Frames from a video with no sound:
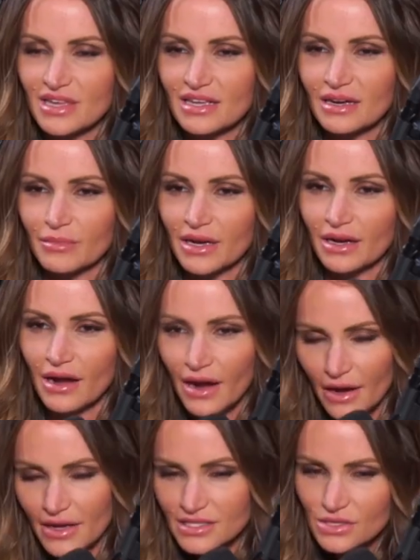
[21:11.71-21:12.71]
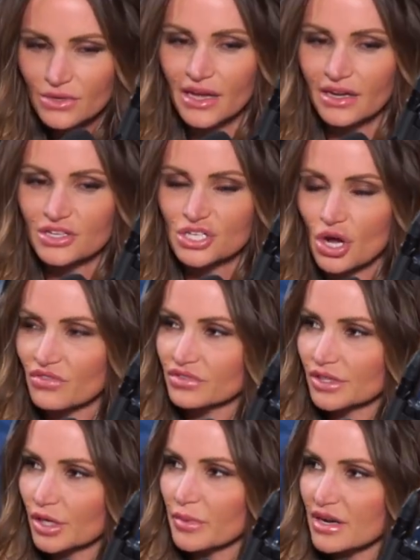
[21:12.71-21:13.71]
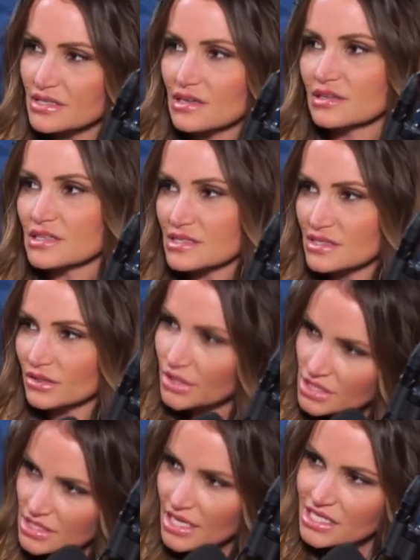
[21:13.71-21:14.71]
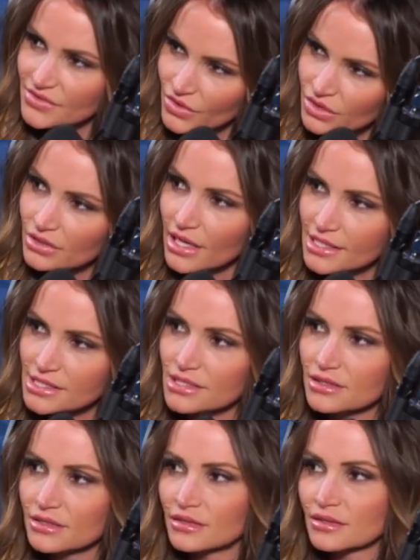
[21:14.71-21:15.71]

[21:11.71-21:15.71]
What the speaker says: thinking I'm like, it's okay to show off a little bit as long as it still looks tasteful and classy.